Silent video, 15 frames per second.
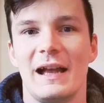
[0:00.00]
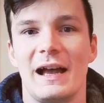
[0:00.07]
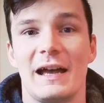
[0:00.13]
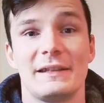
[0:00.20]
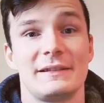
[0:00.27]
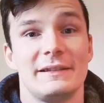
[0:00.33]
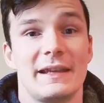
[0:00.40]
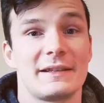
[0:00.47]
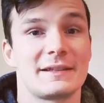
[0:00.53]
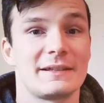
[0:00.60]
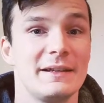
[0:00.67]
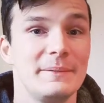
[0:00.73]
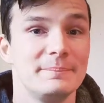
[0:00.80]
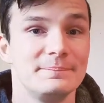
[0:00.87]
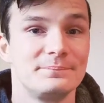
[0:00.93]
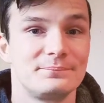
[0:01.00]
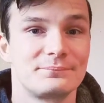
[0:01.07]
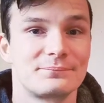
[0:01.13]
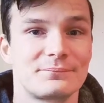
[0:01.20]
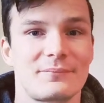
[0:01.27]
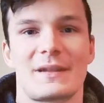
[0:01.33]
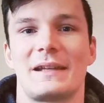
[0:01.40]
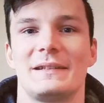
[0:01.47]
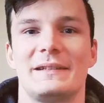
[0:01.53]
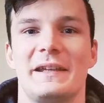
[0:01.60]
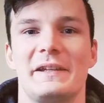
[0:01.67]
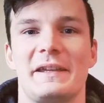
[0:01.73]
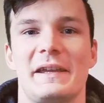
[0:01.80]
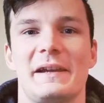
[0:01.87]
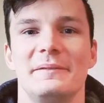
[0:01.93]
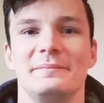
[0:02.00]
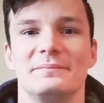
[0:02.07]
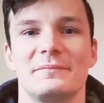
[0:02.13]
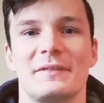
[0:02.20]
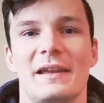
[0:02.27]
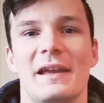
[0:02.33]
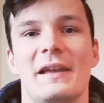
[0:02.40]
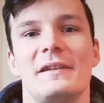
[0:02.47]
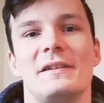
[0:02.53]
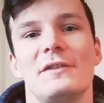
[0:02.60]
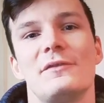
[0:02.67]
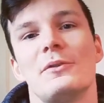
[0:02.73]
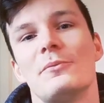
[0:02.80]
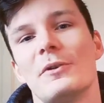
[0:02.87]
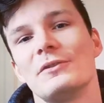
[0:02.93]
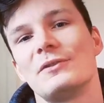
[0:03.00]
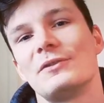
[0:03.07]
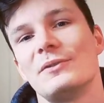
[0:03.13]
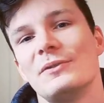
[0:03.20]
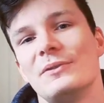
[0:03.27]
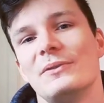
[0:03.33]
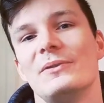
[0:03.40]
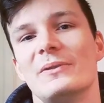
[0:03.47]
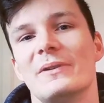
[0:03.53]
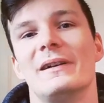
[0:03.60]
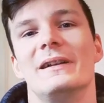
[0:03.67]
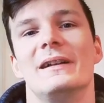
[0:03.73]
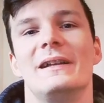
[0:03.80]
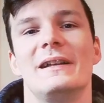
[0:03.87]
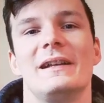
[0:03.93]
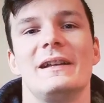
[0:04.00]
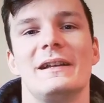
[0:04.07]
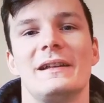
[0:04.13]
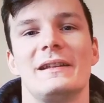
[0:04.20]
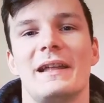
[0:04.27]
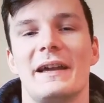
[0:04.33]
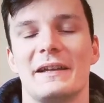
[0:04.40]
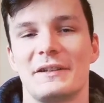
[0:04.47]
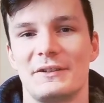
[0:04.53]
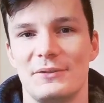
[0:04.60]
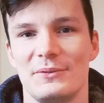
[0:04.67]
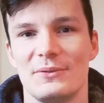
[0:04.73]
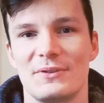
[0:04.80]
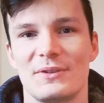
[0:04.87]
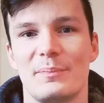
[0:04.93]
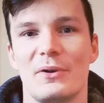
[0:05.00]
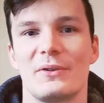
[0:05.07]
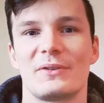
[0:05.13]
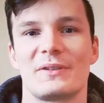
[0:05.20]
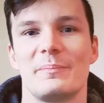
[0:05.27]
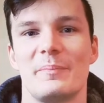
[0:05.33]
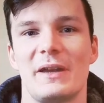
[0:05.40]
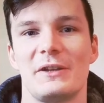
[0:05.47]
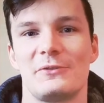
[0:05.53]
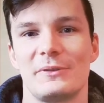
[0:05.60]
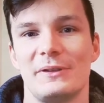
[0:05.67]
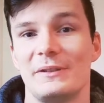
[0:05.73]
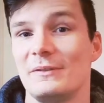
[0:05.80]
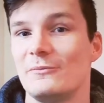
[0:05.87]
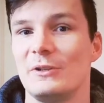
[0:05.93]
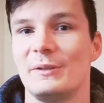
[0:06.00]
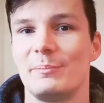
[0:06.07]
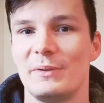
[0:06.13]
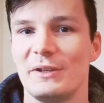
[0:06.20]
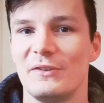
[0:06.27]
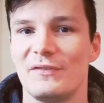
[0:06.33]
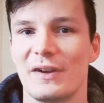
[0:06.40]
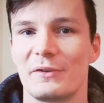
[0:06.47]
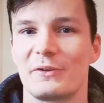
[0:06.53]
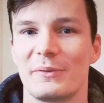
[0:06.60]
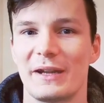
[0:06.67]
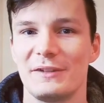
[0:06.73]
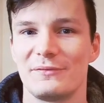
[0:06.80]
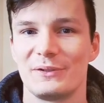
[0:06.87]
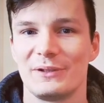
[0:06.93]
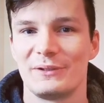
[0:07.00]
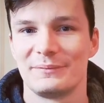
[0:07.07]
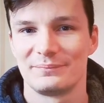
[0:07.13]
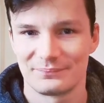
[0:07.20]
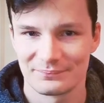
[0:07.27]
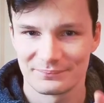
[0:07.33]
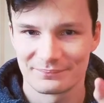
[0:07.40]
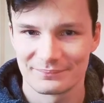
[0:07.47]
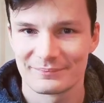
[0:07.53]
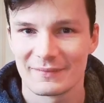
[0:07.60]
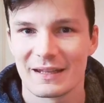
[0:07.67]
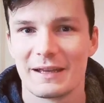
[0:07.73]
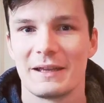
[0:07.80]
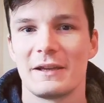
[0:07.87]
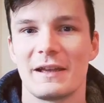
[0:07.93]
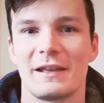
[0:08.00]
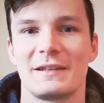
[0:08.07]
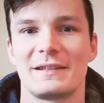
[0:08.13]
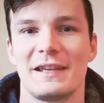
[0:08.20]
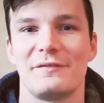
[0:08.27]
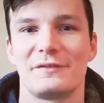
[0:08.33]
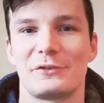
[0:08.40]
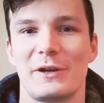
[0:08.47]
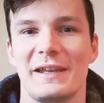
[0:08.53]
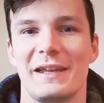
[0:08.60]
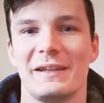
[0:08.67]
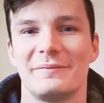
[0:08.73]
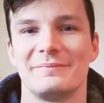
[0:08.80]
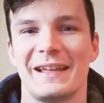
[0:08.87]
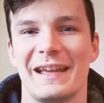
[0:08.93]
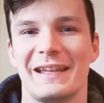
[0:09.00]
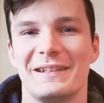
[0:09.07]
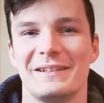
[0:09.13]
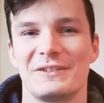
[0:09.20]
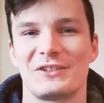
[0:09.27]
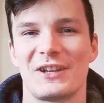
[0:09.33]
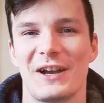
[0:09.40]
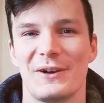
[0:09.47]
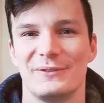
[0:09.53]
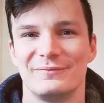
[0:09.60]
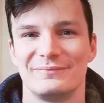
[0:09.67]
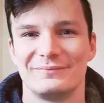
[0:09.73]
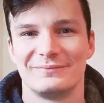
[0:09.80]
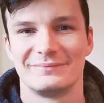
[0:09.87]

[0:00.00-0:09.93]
Until next time, take care. And if you want to like to support us on Patreon, we'd be very grateful. Safe training and ciao.